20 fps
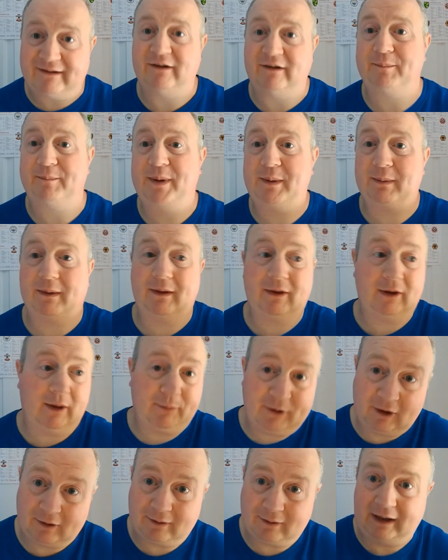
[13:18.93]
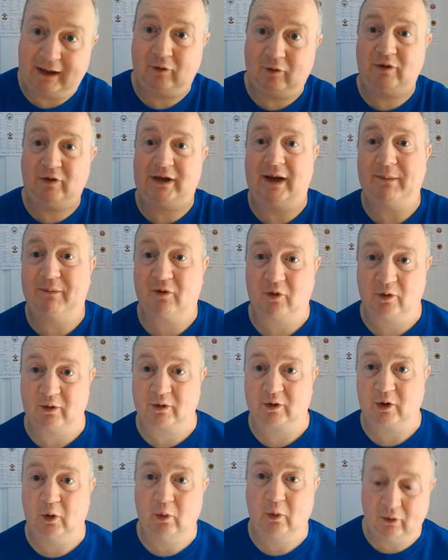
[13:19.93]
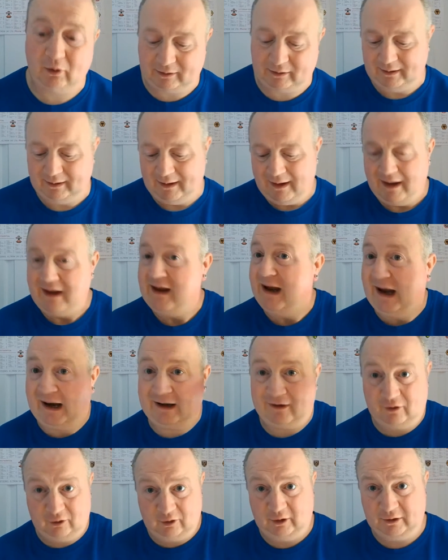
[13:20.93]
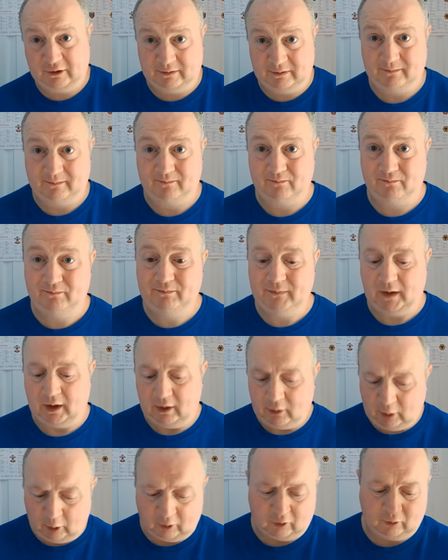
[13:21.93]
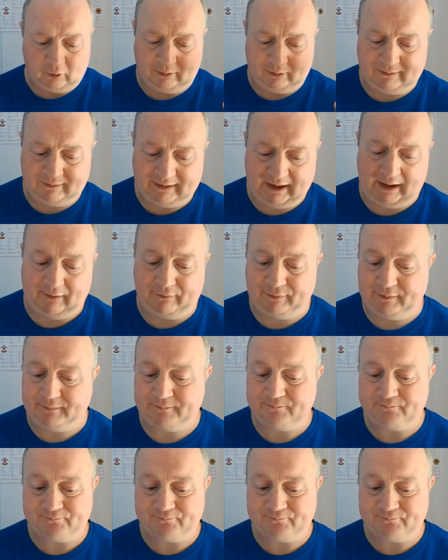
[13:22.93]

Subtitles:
people opposite his own team scoring goals, and he scored 2 goals himself.